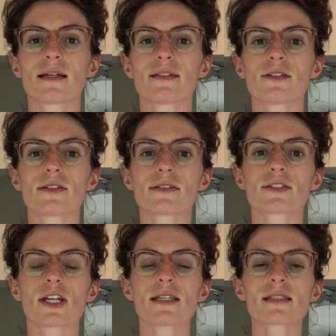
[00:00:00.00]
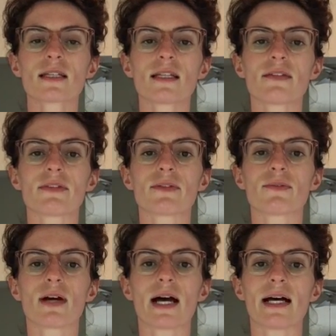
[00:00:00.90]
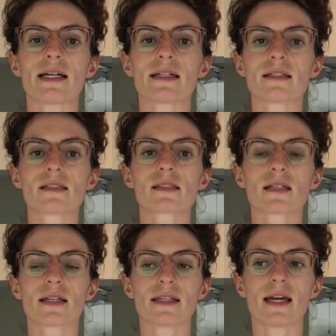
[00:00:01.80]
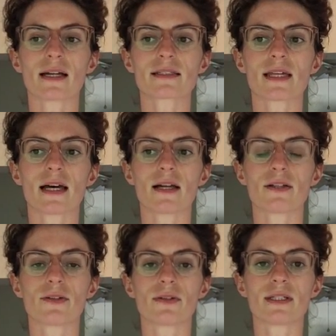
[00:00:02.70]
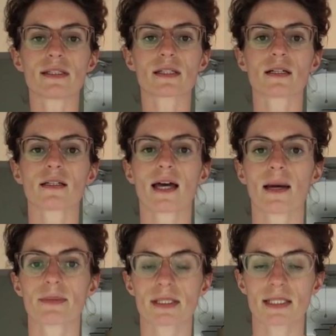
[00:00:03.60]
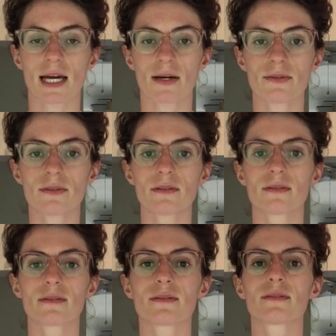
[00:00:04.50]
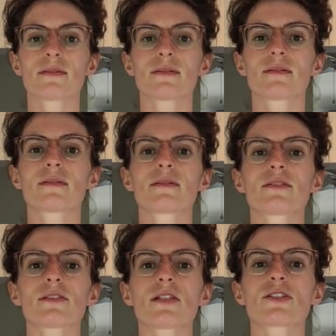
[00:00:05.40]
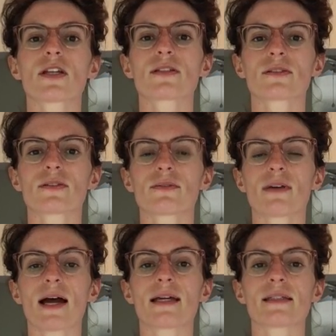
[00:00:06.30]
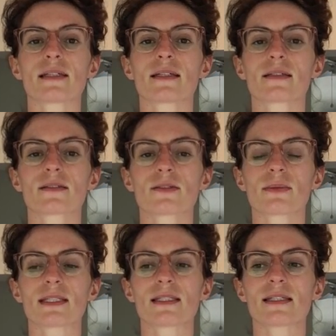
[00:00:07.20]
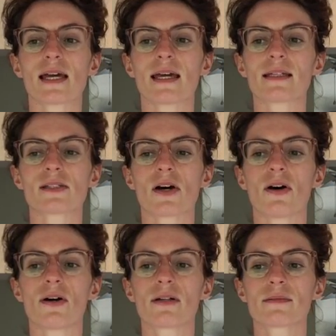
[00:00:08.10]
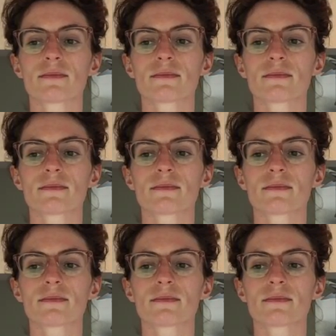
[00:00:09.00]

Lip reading: And your chest can even rise on the exhale. No need to collapse down. Just a gentle rising so we stay tall